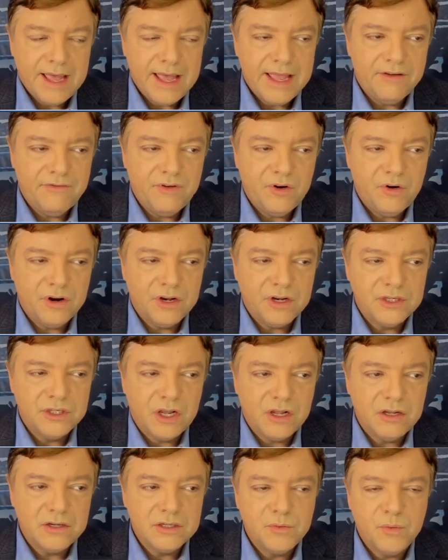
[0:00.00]
Hey, if you're an
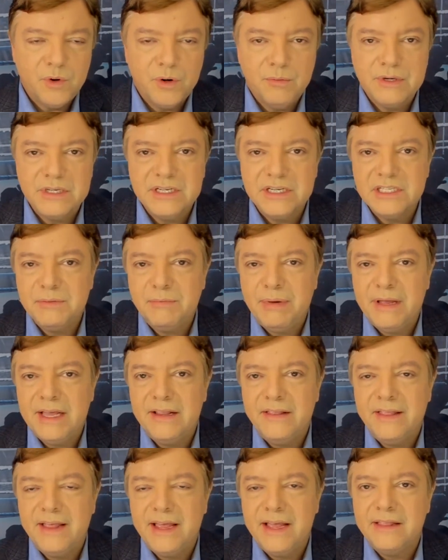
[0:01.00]
adult and want to
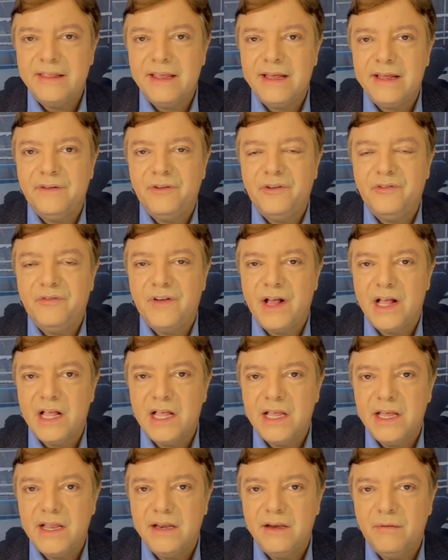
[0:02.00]
participate in that, that is
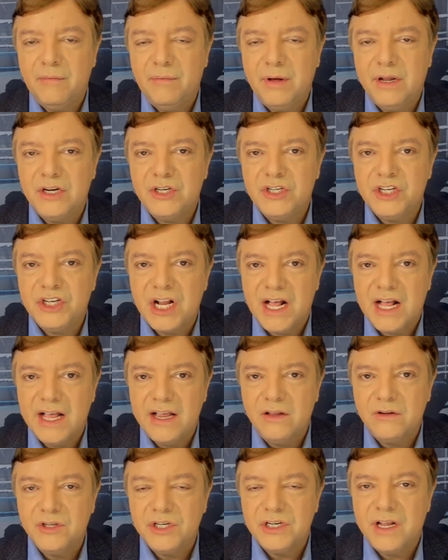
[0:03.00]
fine. But a
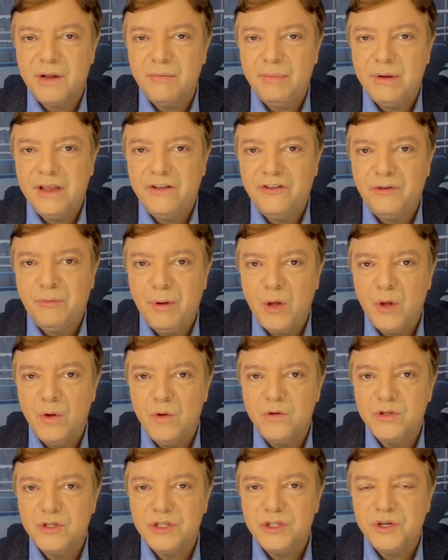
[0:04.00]
child should not be
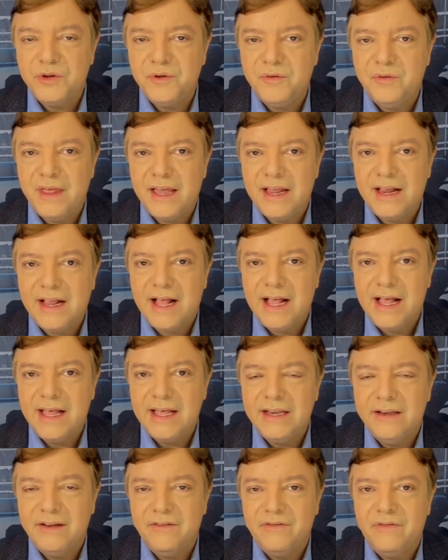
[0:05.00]
exposed to that
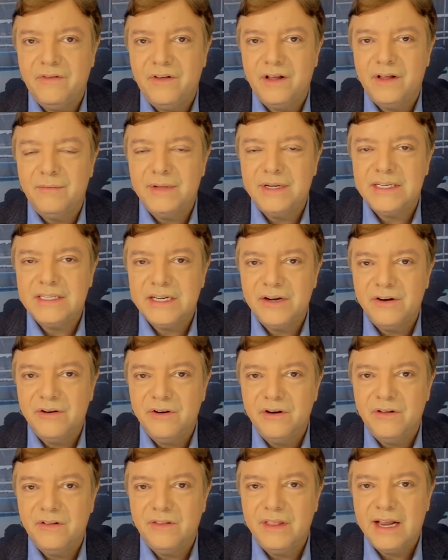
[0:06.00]
kind of
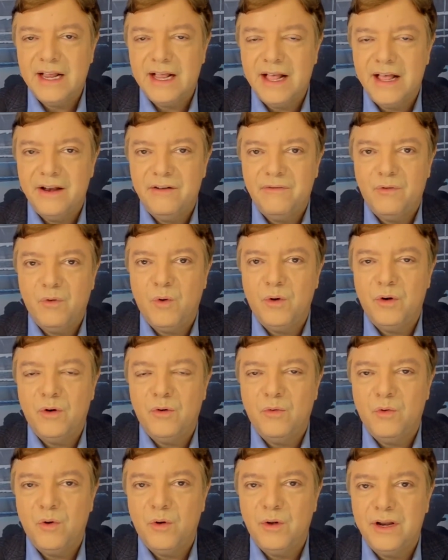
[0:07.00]
material, that kind of
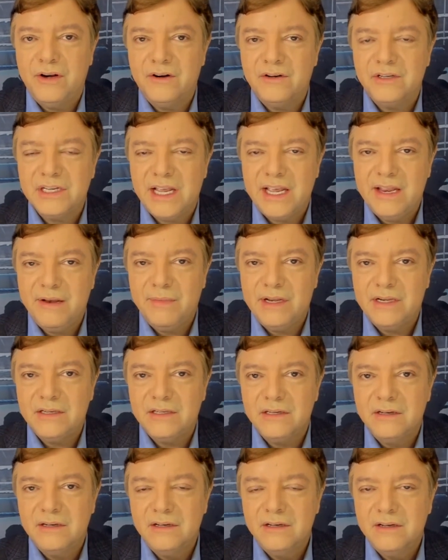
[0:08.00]
quote-unquote
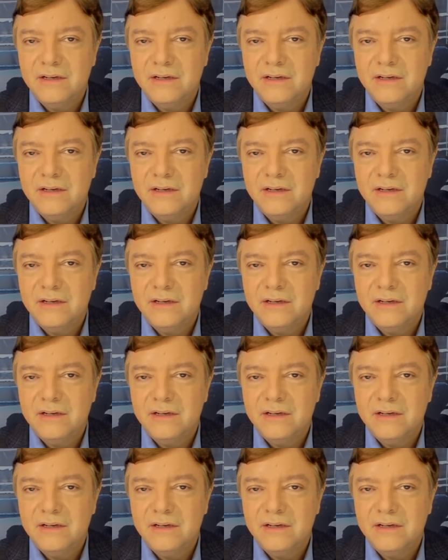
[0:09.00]
entertainment.